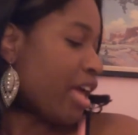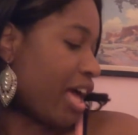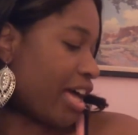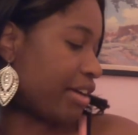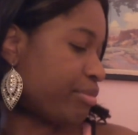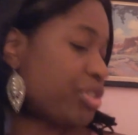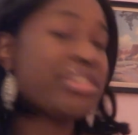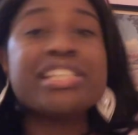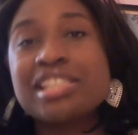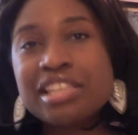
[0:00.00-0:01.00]
Um, so
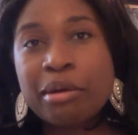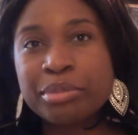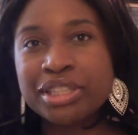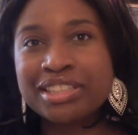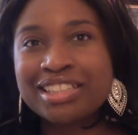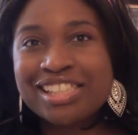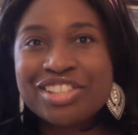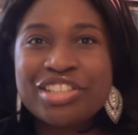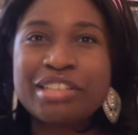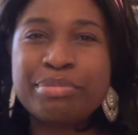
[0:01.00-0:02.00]
this summer is
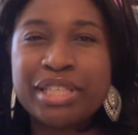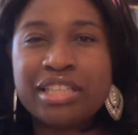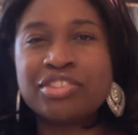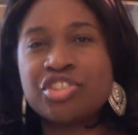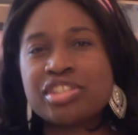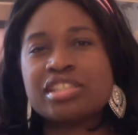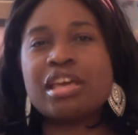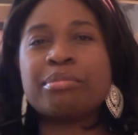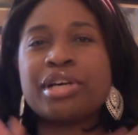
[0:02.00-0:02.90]
going to be just summer.